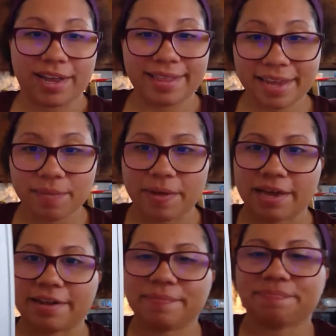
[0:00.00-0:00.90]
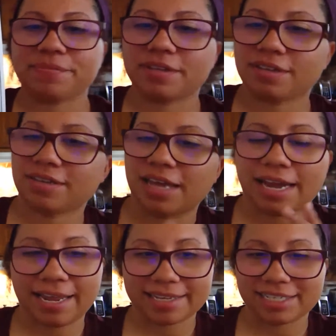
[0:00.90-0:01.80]
like about it, and
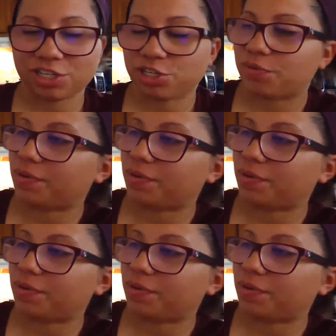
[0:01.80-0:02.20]
I guess I should